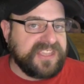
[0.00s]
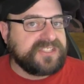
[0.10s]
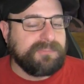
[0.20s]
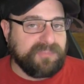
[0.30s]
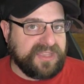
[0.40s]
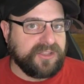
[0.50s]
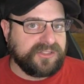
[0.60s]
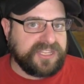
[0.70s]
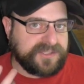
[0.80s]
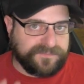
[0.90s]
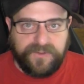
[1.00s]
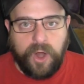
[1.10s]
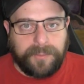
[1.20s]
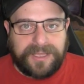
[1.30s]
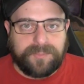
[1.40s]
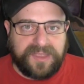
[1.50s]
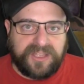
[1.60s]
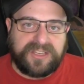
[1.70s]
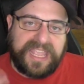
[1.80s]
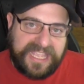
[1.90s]
this build, this farming
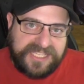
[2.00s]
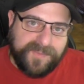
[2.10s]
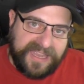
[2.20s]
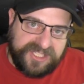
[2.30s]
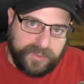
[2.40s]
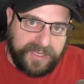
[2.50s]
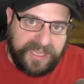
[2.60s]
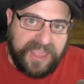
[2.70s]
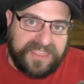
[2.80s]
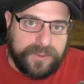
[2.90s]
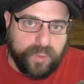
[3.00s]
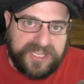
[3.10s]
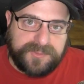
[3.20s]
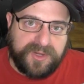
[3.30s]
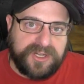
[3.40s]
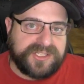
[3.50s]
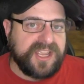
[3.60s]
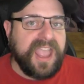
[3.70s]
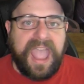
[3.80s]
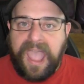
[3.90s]
build, is by doing the Whispers.